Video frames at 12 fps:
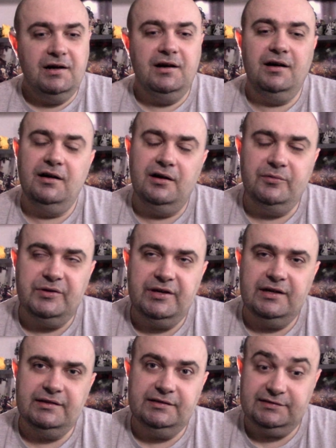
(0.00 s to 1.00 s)
Uh, we
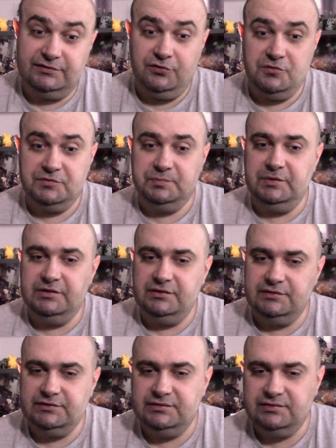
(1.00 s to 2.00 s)
get the Storm
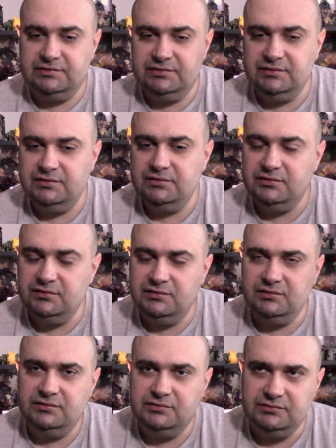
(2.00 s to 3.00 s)
Speeders,
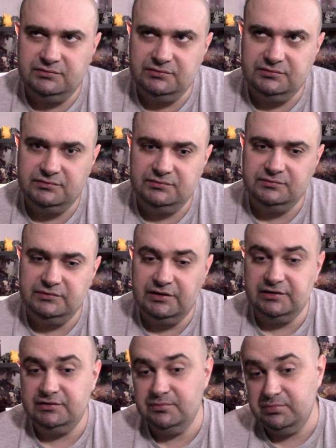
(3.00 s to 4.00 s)
uh, we
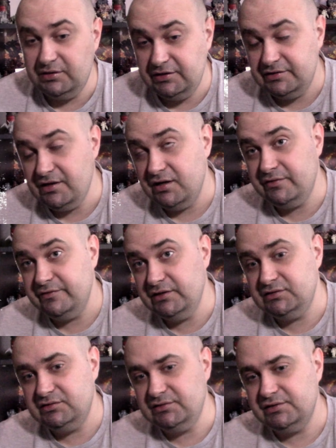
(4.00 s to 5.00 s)
get the Blade Guard
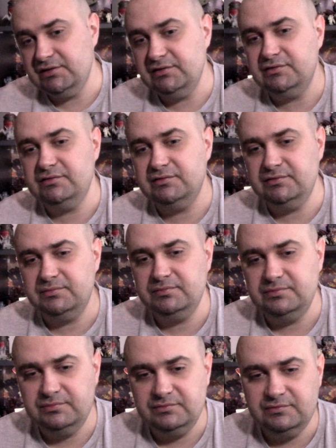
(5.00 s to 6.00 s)
veterans,
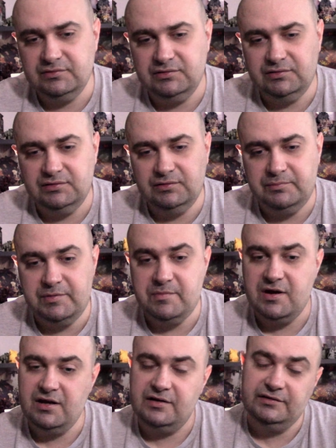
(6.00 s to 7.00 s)
uh,
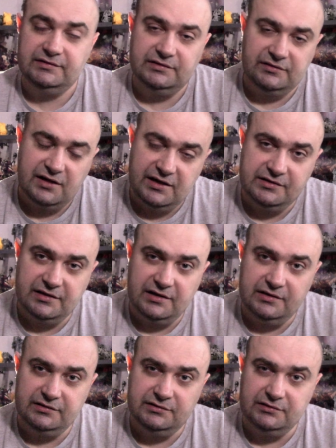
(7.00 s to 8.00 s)
Primaris
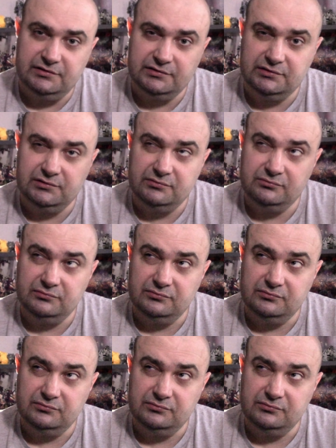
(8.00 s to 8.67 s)
Eradicators,